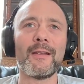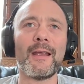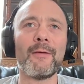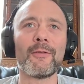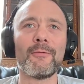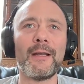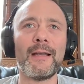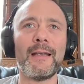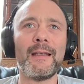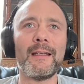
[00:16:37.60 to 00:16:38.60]
it was a
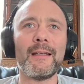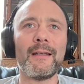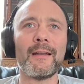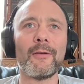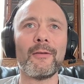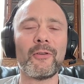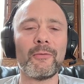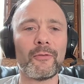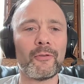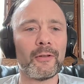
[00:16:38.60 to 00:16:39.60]
really, you know,
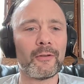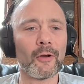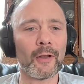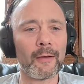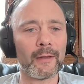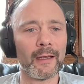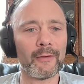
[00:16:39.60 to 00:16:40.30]
she'd gone out there,